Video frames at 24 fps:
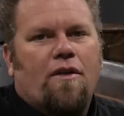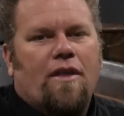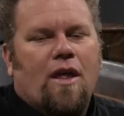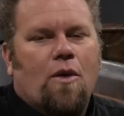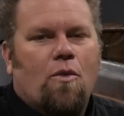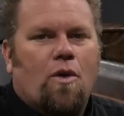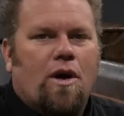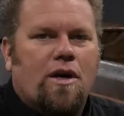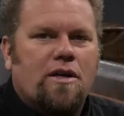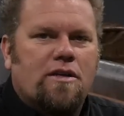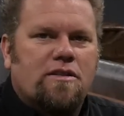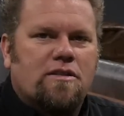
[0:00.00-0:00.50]
They
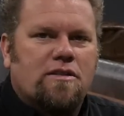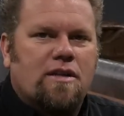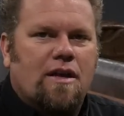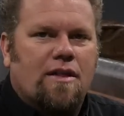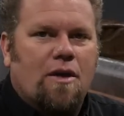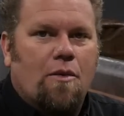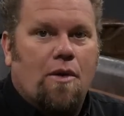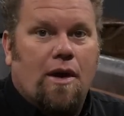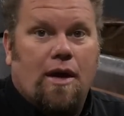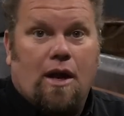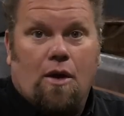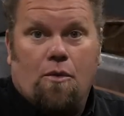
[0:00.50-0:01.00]
want
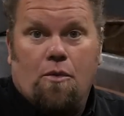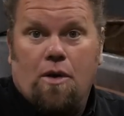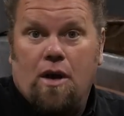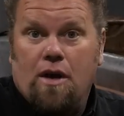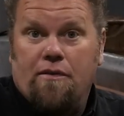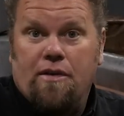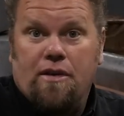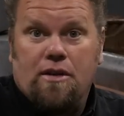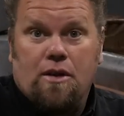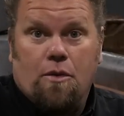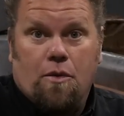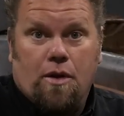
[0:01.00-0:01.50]
to get rid
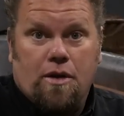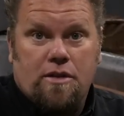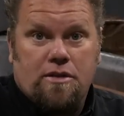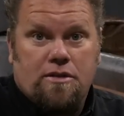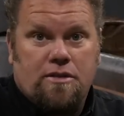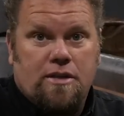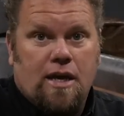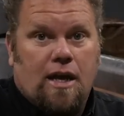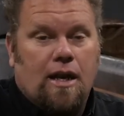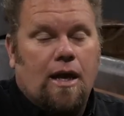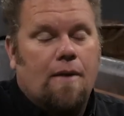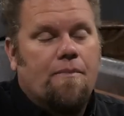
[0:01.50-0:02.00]
of it. They want to
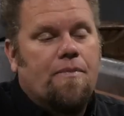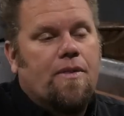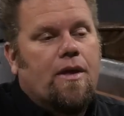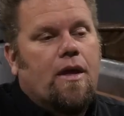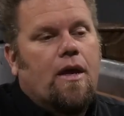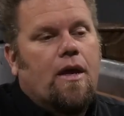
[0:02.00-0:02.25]
sell it.